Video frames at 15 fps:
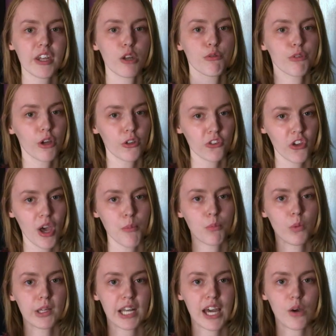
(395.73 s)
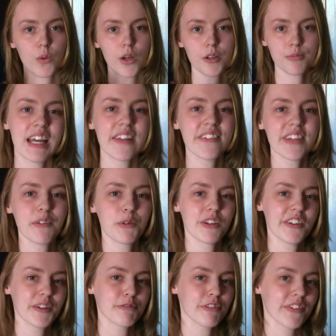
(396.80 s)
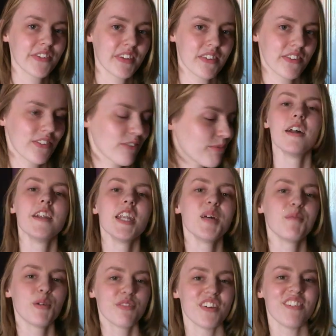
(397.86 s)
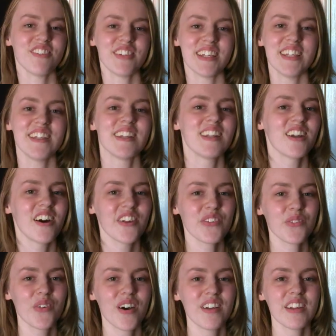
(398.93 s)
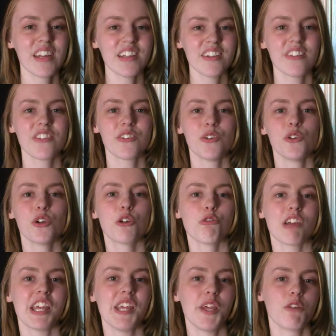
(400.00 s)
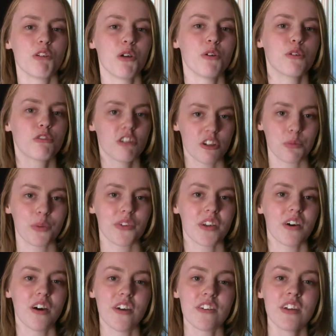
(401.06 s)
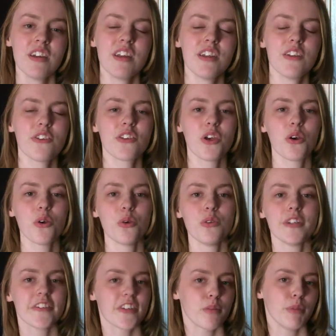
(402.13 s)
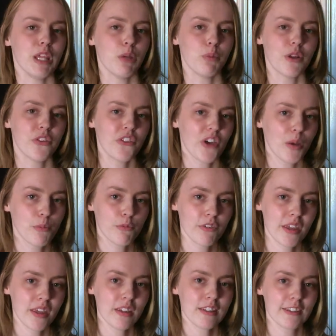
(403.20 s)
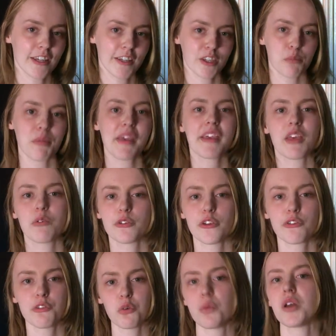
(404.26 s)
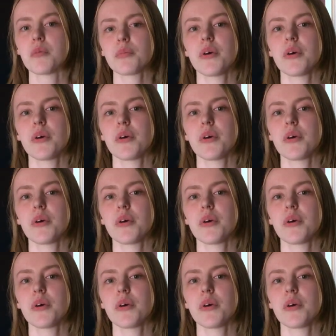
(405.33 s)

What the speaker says: and the third time 1 hour, and see what the difference is. Number 50, the last one, is to create your own Christmas card. So this could be a one-time thing, like you make it just for one